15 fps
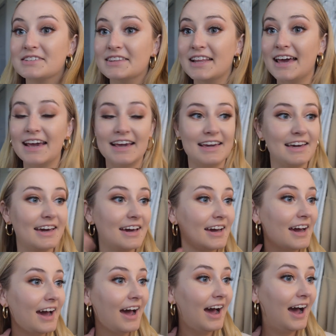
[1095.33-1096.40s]
Like,
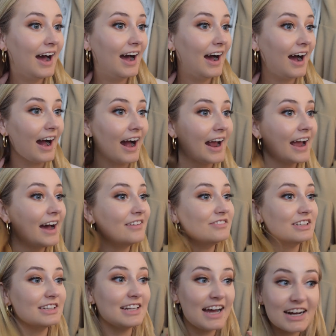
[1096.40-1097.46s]
I have
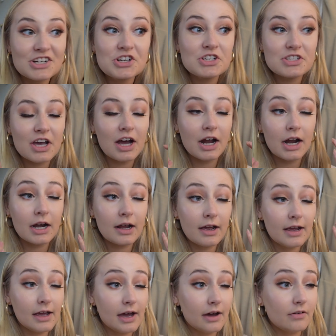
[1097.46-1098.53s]
lashes on, I
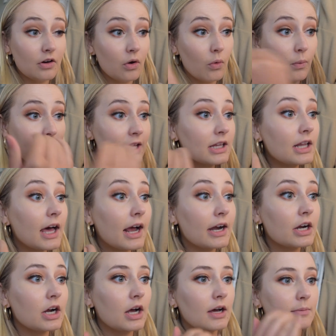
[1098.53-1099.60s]
have a wing
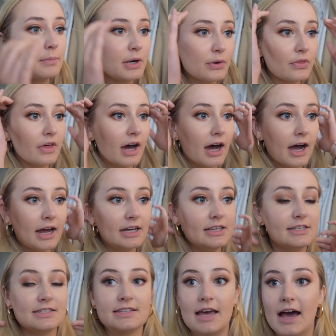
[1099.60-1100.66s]
liner on both
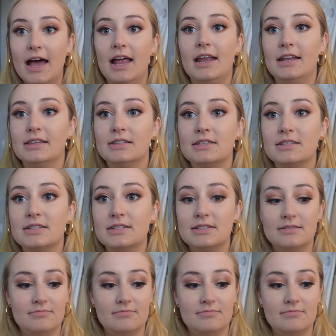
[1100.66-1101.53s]
eyes, and